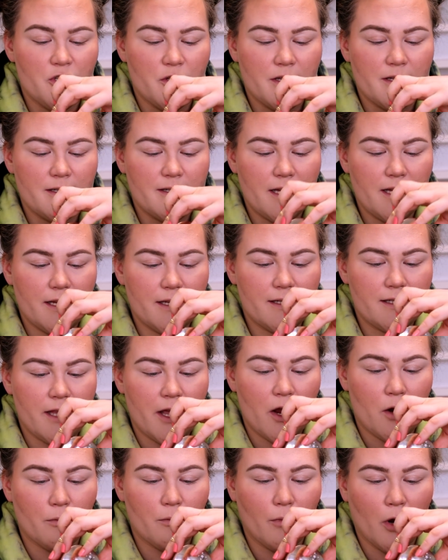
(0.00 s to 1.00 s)
This is
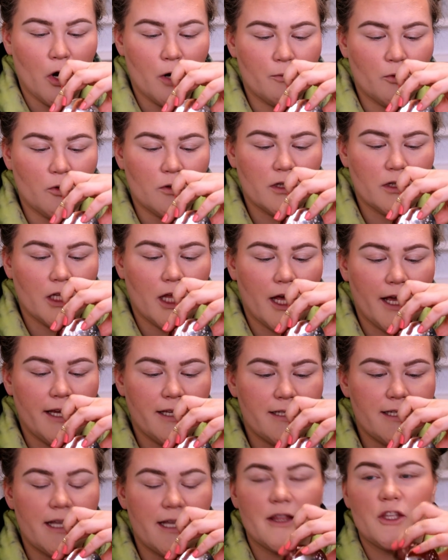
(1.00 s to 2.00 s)
their Marbled
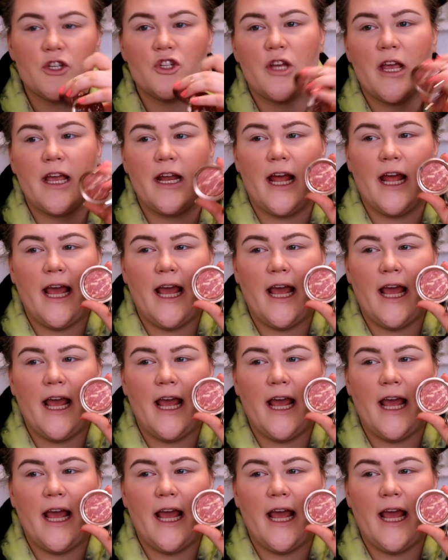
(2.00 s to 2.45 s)
Light in the shade